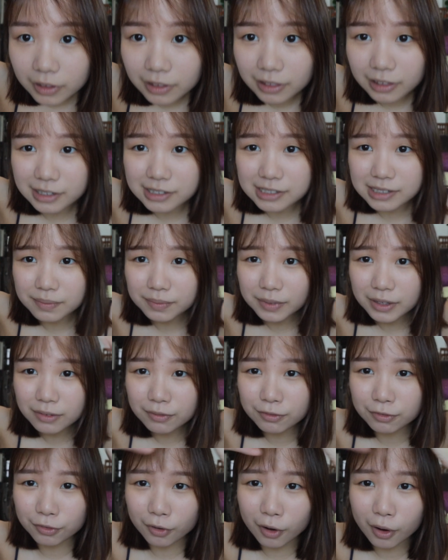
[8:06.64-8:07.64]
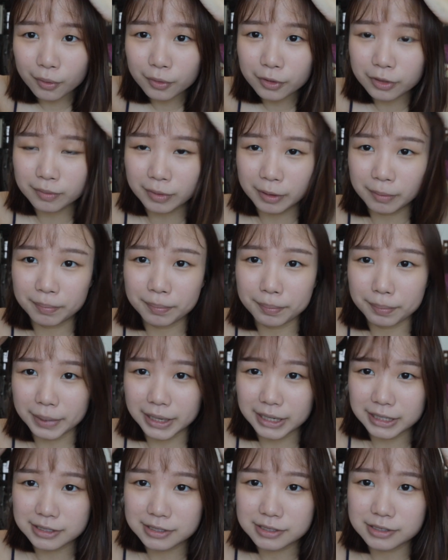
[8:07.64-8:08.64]
There's something wrong with my
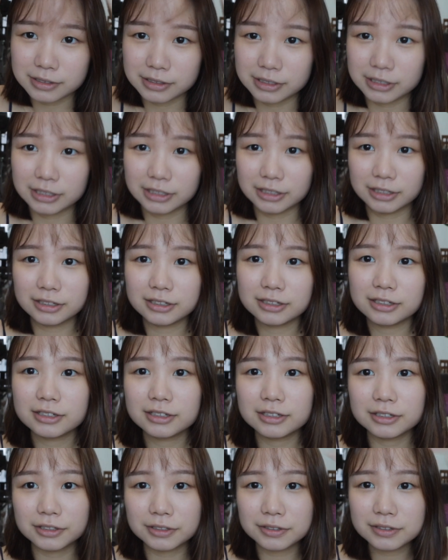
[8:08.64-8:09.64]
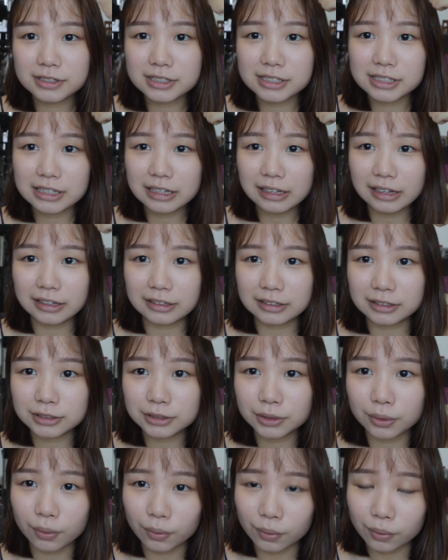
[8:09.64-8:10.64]
bangs today. Do you see like this
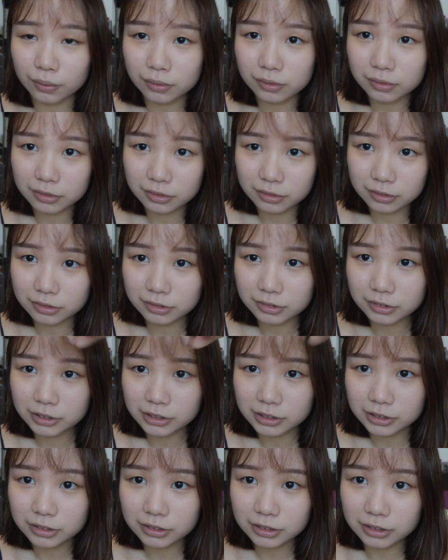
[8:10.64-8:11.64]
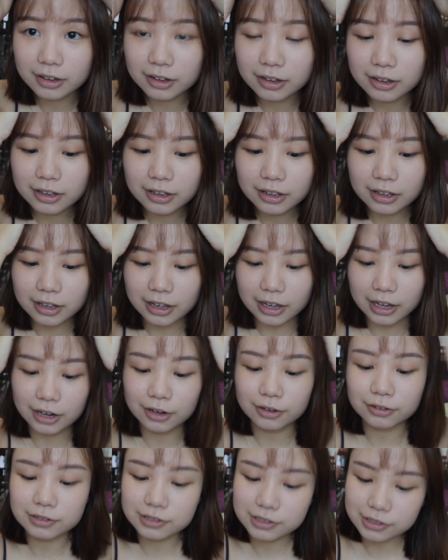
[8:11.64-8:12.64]
hole? And
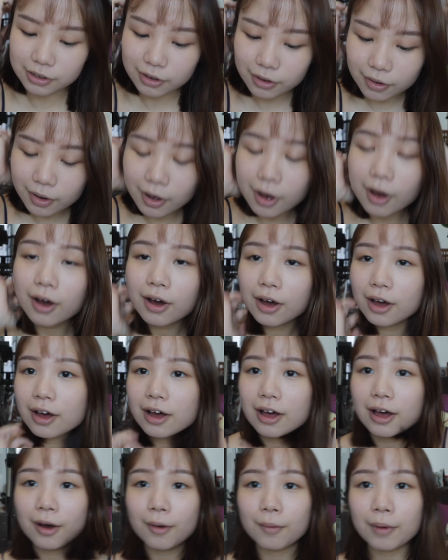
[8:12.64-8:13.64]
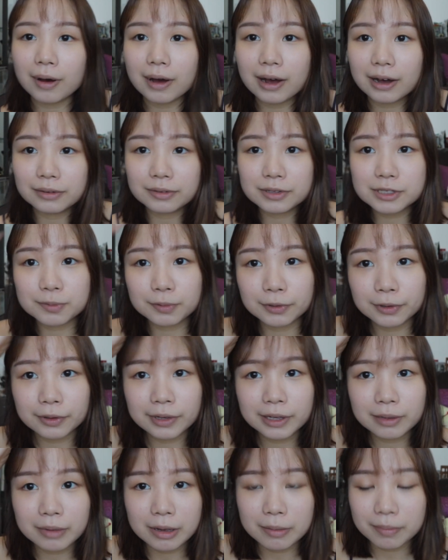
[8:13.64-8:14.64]
also, while I was
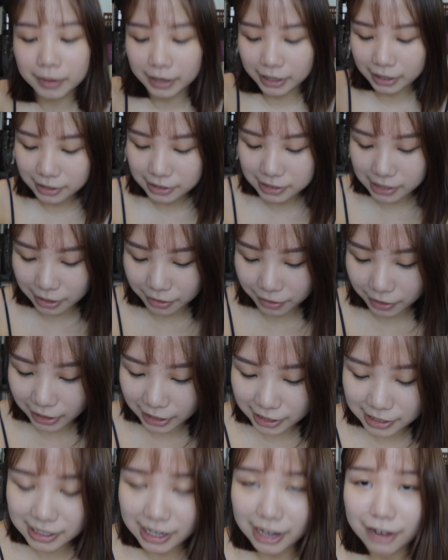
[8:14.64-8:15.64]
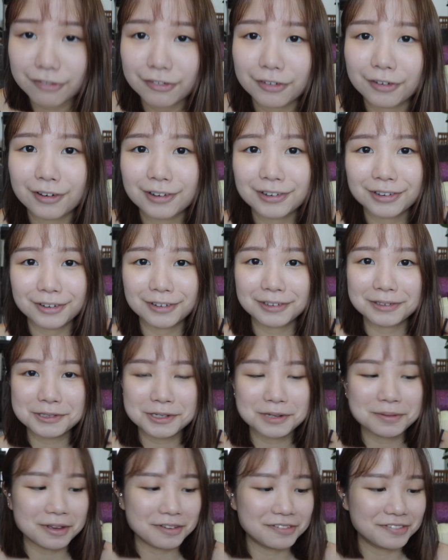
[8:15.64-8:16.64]
blowing my bangs, I realized that I forgot to
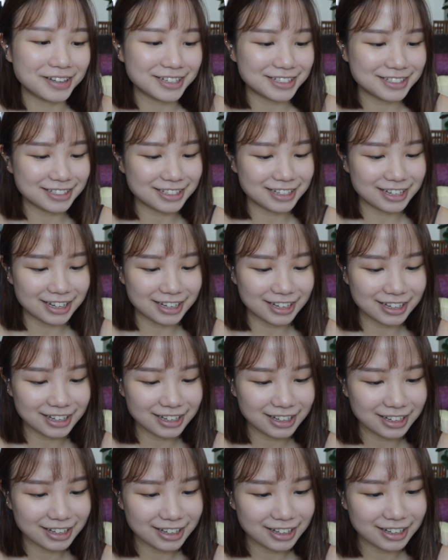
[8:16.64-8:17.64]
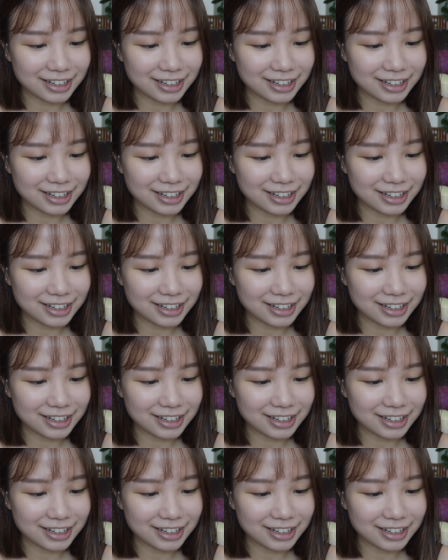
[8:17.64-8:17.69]
contour my face today.